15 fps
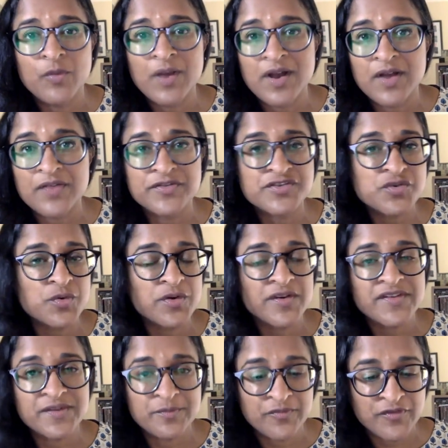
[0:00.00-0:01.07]
of wealth,
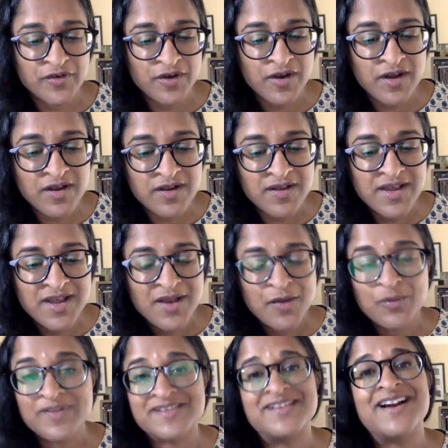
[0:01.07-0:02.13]
tourism for all,
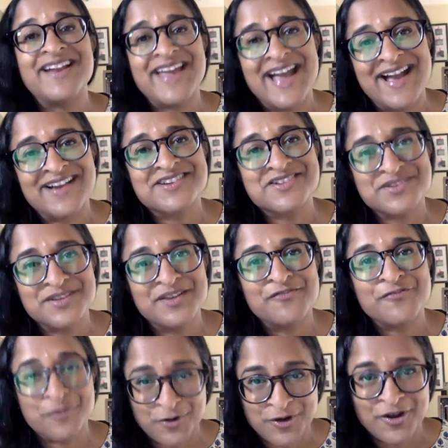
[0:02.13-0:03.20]
was not
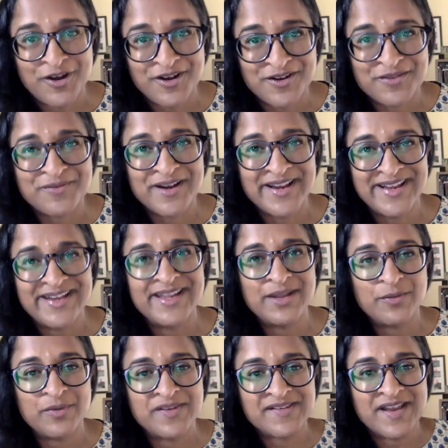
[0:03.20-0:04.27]
actually for all, right?
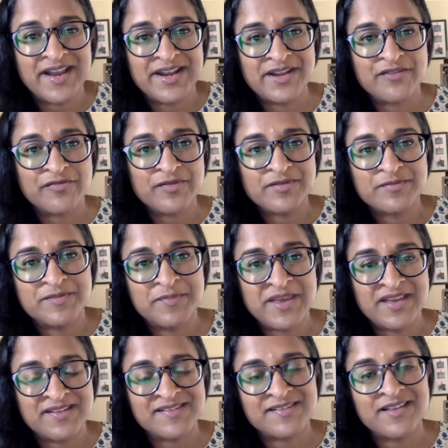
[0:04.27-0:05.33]
It was kind of of
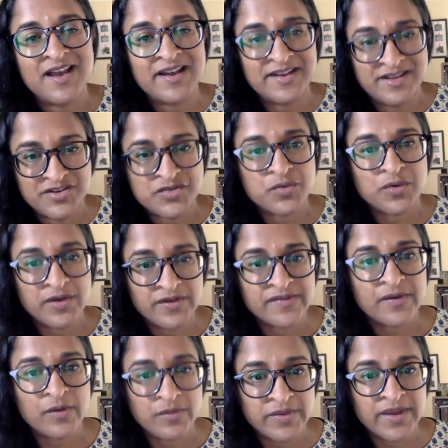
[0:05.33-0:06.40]
being slotted
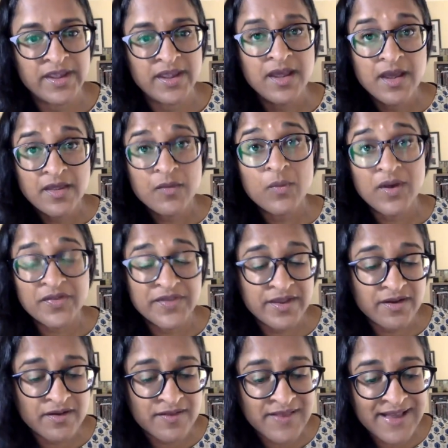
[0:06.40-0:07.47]
towards only
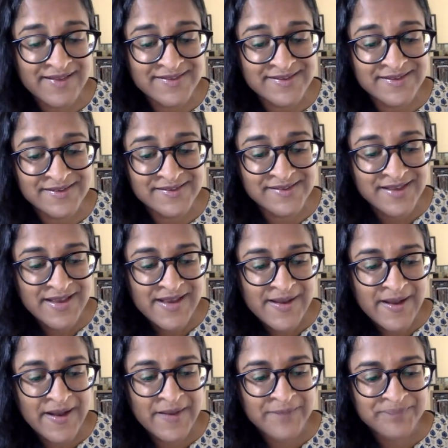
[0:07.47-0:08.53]
wealthier classes.
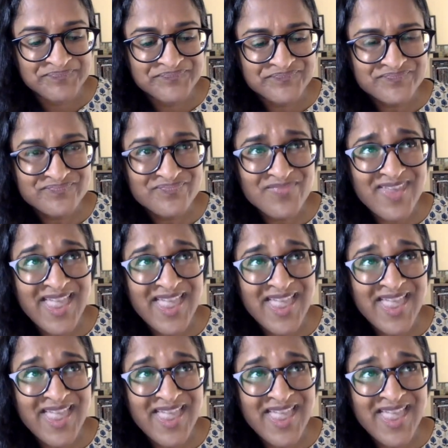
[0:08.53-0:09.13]
Um,